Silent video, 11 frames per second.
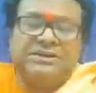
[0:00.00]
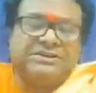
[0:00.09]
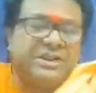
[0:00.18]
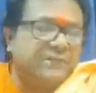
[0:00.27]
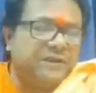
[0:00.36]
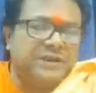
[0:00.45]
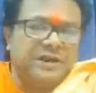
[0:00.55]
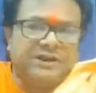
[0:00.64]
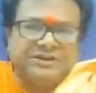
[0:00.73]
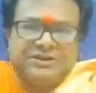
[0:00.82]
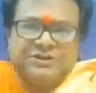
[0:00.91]

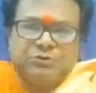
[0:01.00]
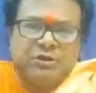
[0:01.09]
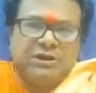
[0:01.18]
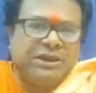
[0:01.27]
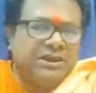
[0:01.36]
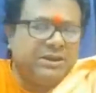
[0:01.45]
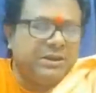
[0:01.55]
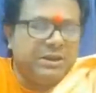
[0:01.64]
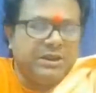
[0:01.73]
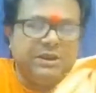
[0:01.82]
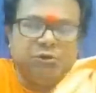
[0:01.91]
disturbing conditions you are
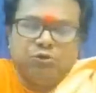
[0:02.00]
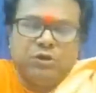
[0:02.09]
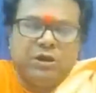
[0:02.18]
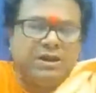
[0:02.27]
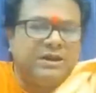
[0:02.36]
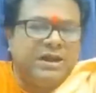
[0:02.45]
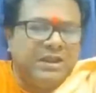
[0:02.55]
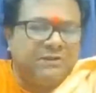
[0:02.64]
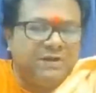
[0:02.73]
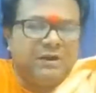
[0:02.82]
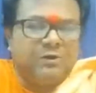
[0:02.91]
in, you are
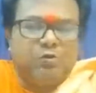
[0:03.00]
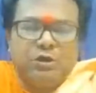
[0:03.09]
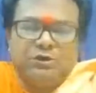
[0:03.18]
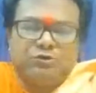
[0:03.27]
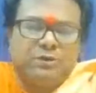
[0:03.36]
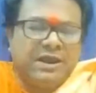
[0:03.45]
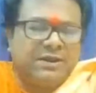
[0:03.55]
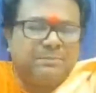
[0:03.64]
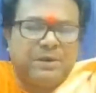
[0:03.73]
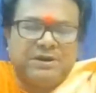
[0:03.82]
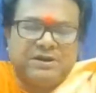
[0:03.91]
never going to
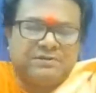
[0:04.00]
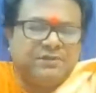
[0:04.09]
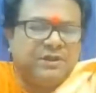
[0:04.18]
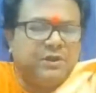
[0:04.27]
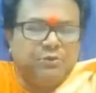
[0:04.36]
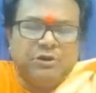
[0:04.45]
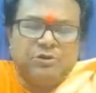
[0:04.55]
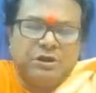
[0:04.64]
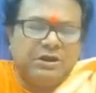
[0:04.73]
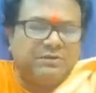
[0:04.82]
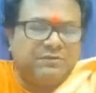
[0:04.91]
get perturbed. You
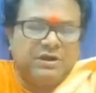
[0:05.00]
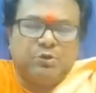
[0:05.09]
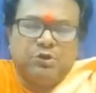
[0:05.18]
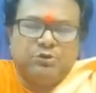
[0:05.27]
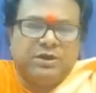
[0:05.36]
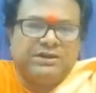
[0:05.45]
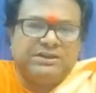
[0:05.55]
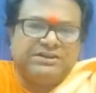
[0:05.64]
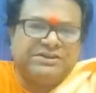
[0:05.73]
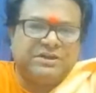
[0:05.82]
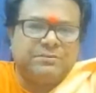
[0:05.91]
are never going to
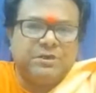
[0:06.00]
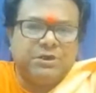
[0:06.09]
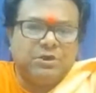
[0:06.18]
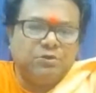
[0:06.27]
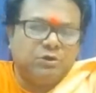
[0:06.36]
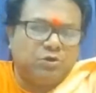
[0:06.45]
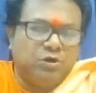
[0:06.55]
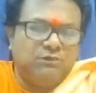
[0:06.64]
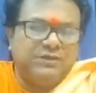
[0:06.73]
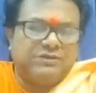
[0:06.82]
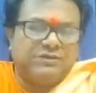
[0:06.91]
get disturbed. You are
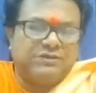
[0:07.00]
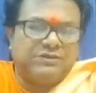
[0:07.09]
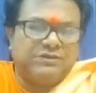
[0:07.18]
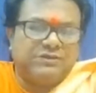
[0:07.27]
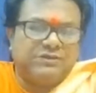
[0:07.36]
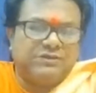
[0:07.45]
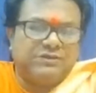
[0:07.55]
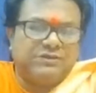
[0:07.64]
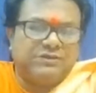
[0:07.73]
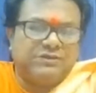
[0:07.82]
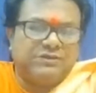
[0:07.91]
always quiet,
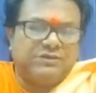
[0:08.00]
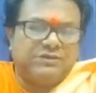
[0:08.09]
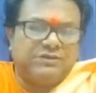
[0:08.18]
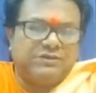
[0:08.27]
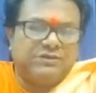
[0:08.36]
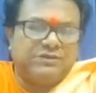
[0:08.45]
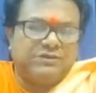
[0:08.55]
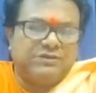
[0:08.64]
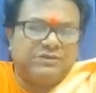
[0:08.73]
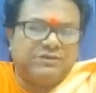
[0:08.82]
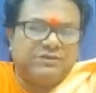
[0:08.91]

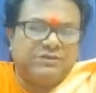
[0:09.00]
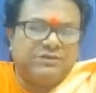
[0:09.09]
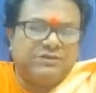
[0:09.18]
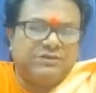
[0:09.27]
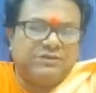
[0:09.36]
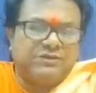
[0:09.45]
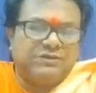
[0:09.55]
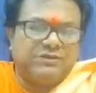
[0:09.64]
silent, happy.